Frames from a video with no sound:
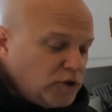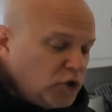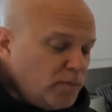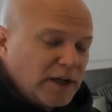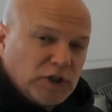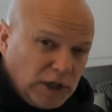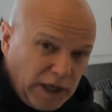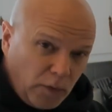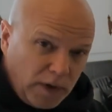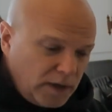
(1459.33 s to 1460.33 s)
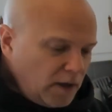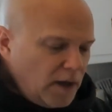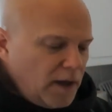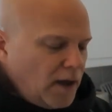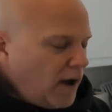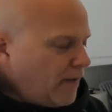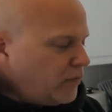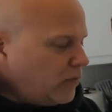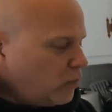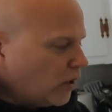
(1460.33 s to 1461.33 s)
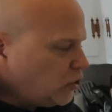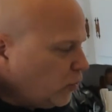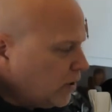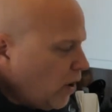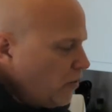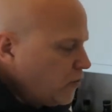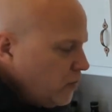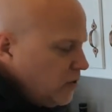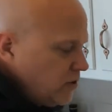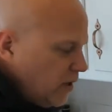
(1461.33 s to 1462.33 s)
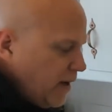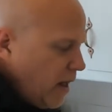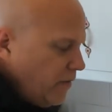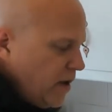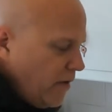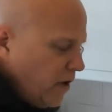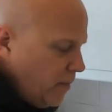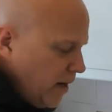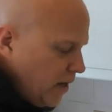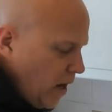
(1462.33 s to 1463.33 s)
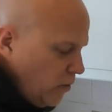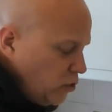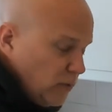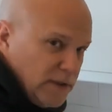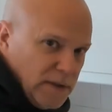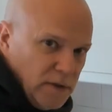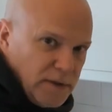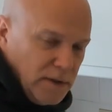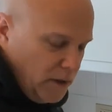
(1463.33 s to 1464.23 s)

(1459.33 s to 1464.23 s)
too much liquid, what you would notice when you took it out of the oven a minute ago is you would still see the